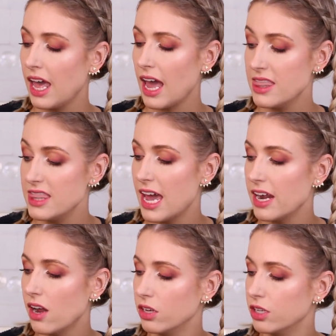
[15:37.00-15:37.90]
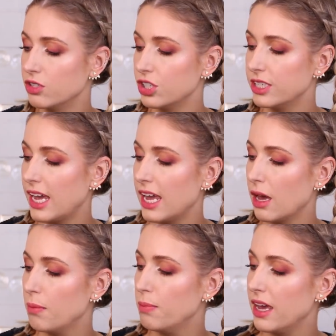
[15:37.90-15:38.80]
And then I'll usually take
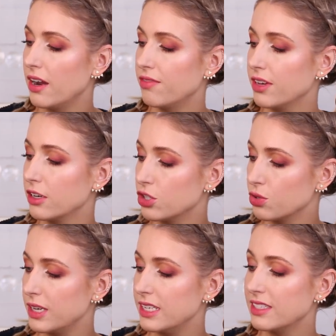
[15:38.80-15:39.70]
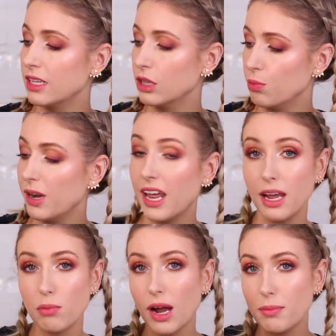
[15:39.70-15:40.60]
a bit of the Catrice
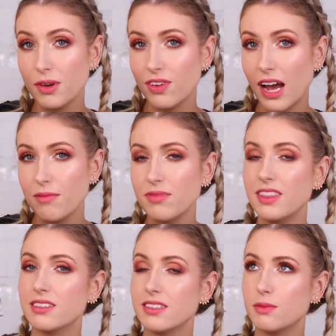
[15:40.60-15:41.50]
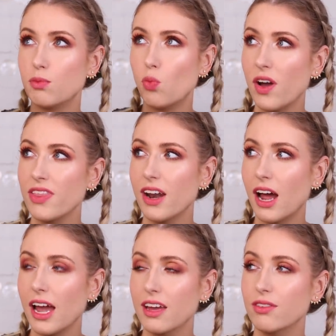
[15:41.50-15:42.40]
Illuminating Prime and Fine. This is one
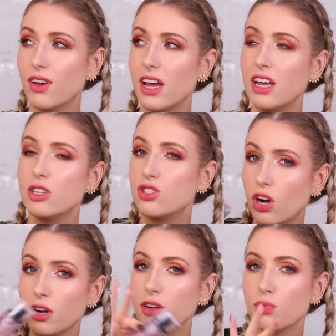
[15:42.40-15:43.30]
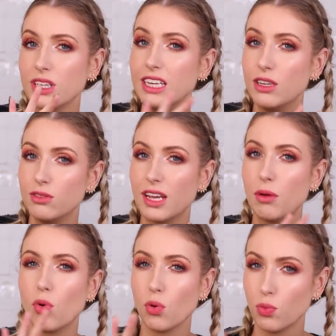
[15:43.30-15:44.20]
that I have started really
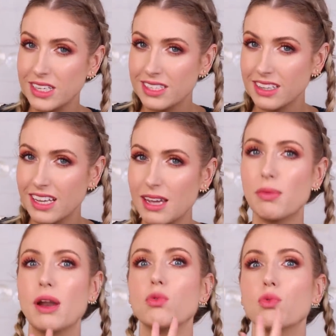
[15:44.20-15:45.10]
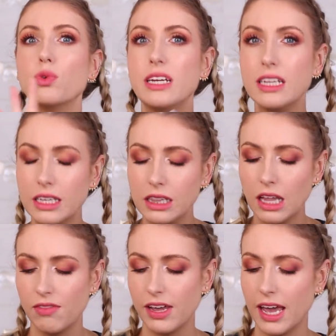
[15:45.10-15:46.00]
using more recently, but really
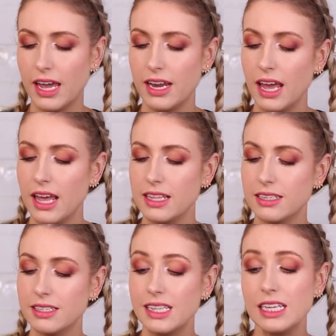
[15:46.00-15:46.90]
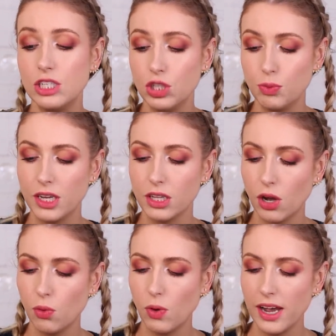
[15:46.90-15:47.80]
loving it. This is the Dewy
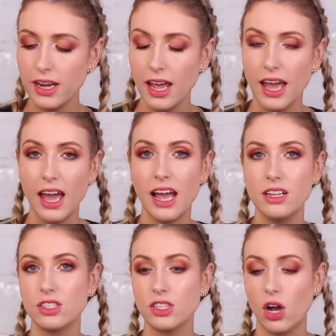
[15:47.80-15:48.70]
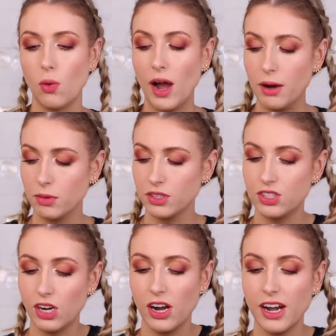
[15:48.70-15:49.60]
Glow one. And so I will
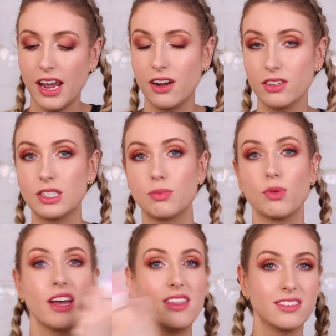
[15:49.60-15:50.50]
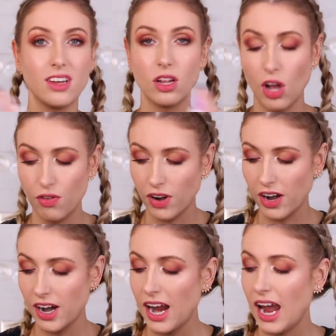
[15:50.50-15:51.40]
start and I'll spray this all
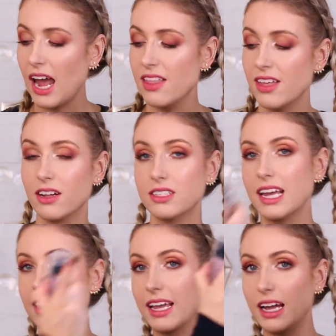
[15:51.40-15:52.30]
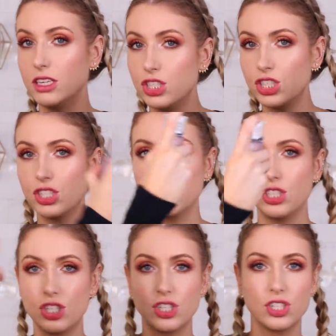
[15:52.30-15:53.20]
over. And then I'll take like a ch
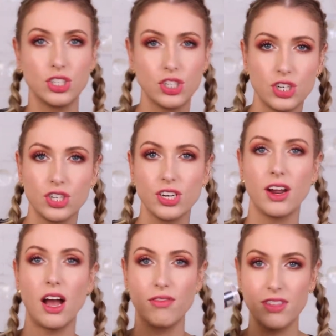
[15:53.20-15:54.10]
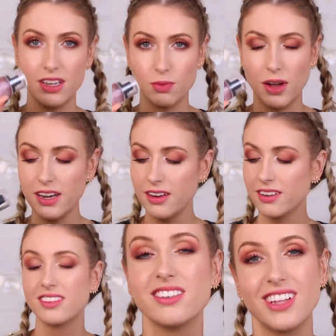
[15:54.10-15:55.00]
ch ch of this one.
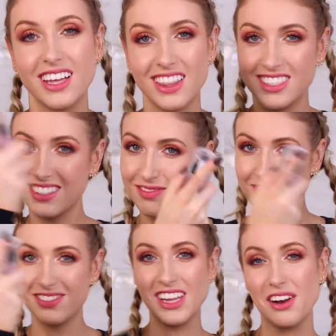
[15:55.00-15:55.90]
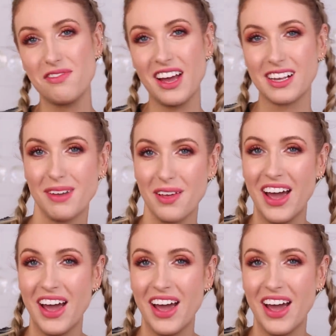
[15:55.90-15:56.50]
You like this sound effects, by the